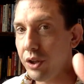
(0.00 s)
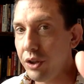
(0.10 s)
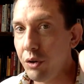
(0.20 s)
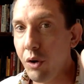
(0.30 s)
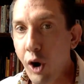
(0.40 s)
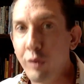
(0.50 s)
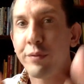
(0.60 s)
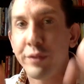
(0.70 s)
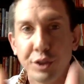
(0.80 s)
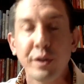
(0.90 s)
you
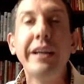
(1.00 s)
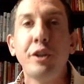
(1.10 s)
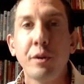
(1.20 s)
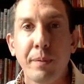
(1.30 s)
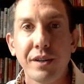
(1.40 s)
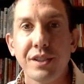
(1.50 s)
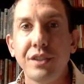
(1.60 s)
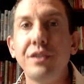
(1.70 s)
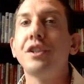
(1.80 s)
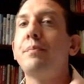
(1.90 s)
overtrain your
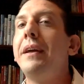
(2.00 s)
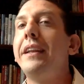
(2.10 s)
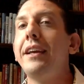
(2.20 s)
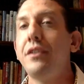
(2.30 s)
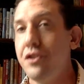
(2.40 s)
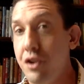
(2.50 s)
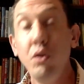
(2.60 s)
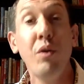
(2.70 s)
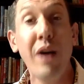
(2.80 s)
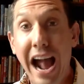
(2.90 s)
person. You're spending
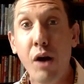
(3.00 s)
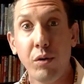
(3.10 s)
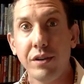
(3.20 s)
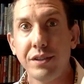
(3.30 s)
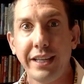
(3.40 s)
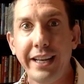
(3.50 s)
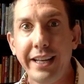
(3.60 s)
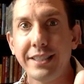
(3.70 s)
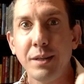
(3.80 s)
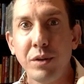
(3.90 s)
two hours
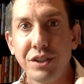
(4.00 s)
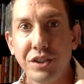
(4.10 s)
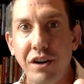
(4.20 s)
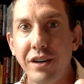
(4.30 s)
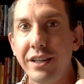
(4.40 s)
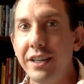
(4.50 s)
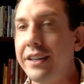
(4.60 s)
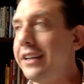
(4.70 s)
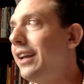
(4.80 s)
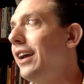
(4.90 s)
getting someone started
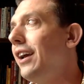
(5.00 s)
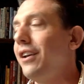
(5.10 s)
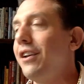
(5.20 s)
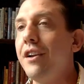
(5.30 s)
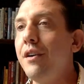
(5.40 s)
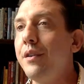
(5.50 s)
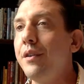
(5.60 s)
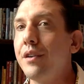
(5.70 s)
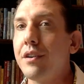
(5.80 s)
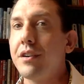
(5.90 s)
and you know
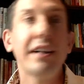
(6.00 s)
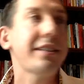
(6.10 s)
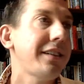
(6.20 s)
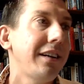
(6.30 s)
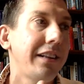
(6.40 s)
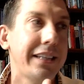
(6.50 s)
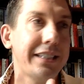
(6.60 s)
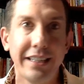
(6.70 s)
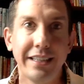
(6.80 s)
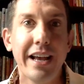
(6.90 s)
you're constantly
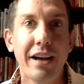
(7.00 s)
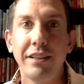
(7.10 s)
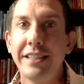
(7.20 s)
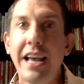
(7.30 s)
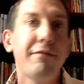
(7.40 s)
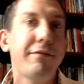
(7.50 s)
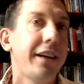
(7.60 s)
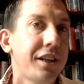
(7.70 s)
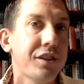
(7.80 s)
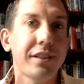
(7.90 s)
sitting down let's have
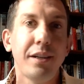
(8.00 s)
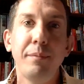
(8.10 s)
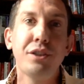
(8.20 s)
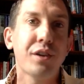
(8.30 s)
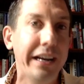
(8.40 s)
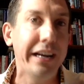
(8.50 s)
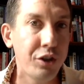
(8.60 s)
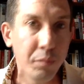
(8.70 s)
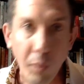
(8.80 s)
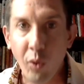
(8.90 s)
lunch let me train
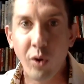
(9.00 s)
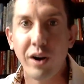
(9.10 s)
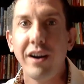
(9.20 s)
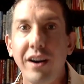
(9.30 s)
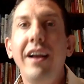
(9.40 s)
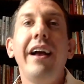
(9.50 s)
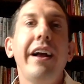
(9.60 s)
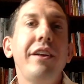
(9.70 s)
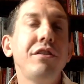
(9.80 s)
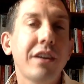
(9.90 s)
you more
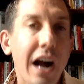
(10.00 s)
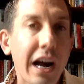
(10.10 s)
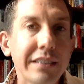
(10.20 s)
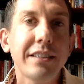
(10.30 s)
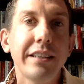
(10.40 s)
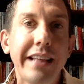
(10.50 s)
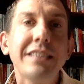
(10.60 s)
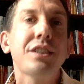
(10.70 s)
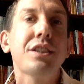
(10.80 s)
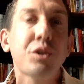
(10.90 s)
and you're constant
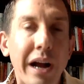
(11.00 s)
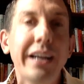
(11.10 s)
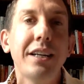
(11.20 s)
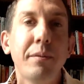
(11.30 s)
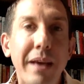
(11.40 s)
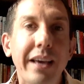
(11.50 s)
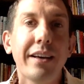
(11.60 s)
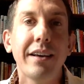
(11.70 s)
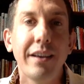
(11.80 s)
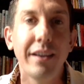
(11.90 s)
that's trying to make
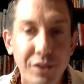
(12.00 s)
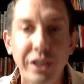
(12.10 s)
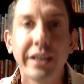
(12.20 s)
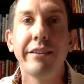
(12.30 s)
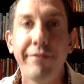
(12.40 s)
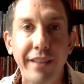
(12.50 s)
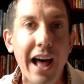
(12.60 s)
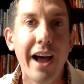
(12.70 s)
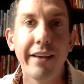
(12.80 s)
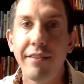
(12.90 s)
a chicken
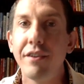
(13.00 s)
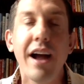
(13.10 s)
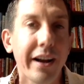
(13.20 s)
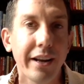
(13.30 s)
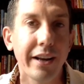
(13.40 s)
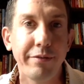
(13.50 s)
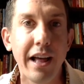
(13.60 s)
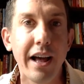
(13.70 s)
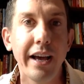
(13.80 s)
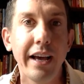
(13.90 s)
fly they're not going to fly